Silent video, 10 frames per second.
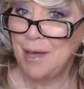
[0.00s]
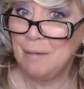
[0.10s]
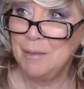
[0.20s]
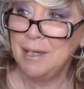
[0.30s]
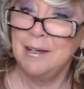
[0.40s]

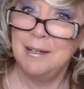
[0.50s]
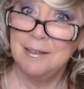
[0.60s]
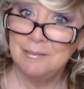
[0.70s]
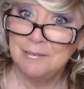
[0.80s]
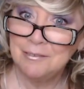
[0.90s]
Happy
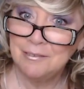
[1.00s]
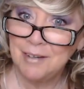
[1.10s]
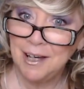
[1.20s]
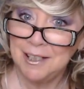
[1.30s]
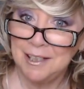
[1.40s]

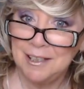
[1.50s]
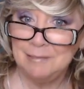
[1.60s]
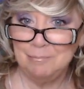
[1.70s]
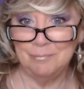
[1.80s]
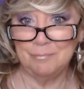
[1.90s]

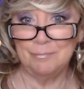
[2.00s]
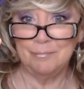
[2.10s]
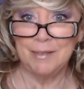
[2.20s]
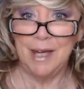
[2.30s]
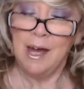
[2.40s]
Friday.
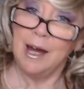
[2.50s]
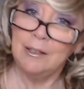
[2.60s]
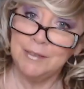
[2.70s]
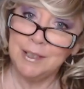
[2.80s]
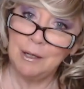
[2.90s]
I
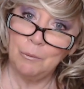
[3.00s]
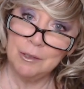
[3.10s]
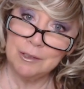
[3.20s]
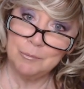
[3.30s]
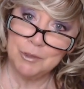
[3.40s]
don't think I
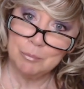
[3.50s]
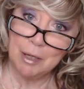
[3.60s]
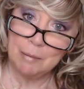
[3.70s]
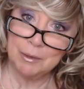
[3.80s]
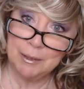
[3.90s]
welcomed you
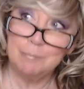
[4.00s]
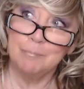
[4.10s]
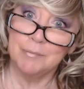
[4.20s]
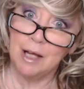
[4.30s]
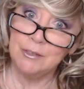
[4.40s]
properly.
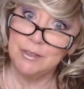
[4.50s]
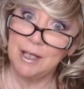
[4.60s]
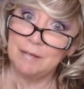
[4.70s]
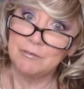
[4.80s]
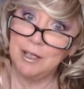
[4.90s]
I'll do
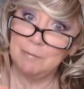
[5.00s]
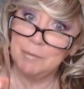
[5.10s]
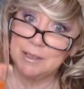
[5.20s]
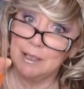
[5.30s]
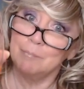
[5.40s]
that after I have
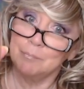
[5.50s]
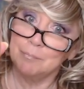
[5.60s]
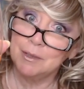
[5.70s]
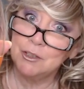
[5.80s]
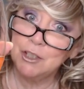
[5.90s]
my sip.
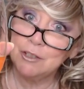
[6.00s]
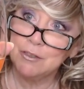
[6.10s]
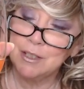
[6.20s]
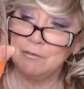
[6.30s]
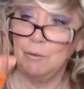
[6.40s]

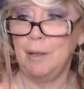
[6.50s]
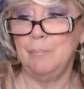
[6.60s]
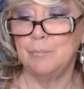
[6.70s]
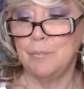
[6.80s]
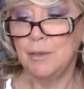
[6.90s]
Cheers
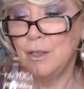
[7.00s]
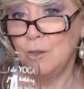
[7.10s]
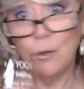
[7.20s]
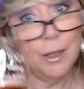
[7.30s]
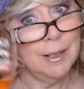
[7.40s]
everyone.
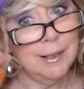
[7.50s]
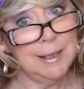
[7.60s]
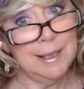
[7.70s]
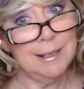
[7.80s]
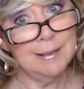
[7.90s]
Or
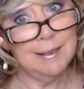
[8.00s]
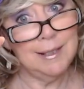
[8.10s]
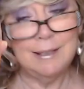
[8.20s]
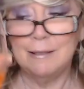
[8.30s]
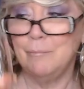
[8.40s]
clink,
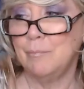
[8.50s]
clink.